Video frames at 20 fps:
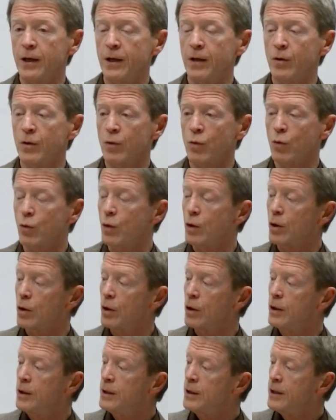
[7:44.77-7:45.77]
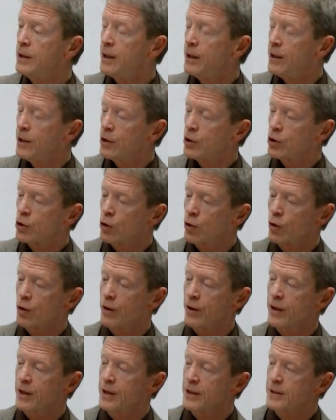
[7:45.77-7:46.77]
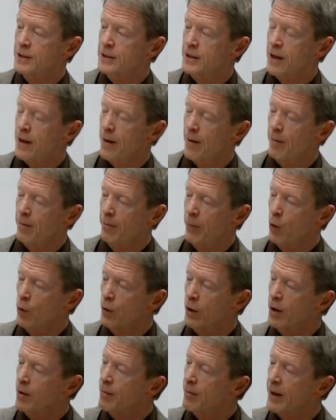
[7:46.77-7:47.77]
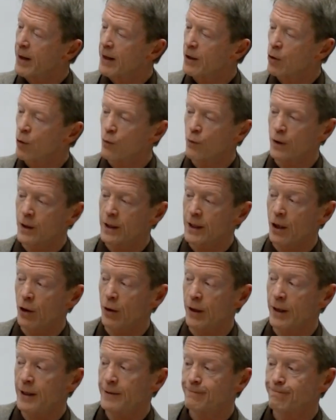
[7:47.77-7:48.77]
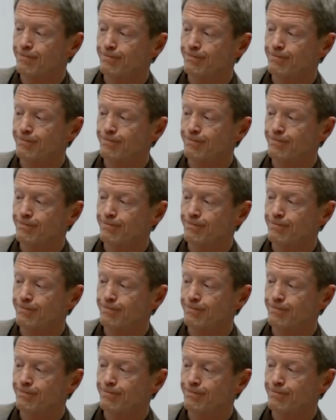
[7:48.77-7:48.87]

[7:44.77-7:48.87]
And we'll turn this podium back over to Gary.